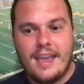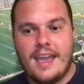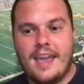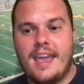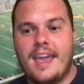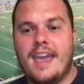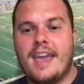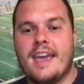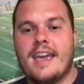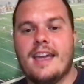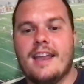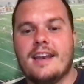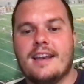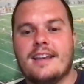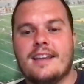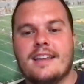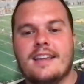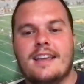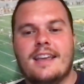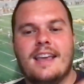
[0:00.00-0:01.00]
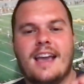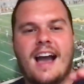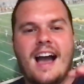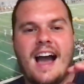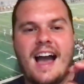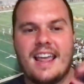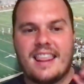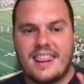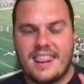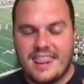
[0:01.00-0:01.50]
And
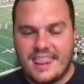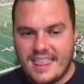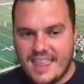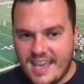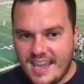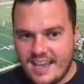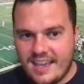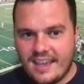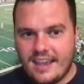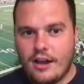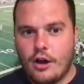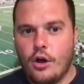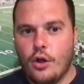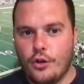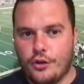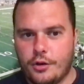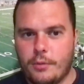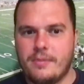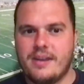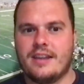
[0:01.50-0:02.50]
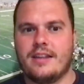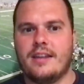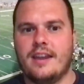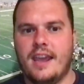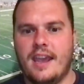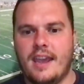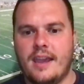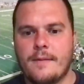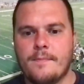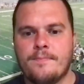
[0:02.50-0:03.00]
I think
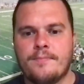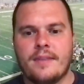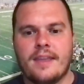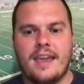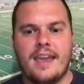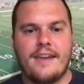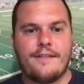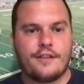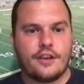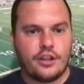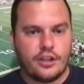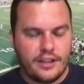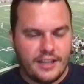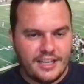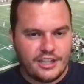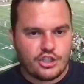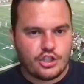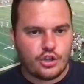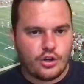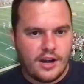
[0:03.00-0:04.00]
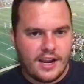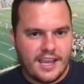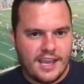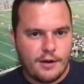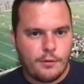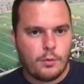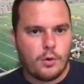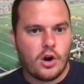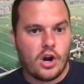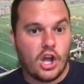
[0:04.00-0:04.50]
ultimately, if Clint
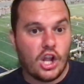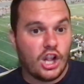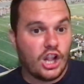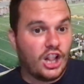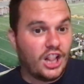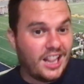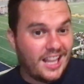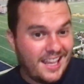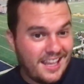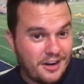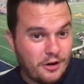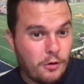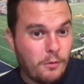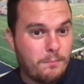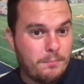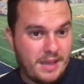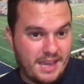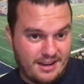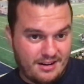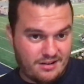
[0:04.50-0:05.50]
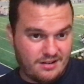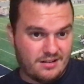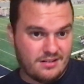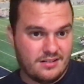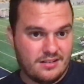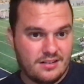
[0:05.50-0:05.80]
Trickett were a little bigger,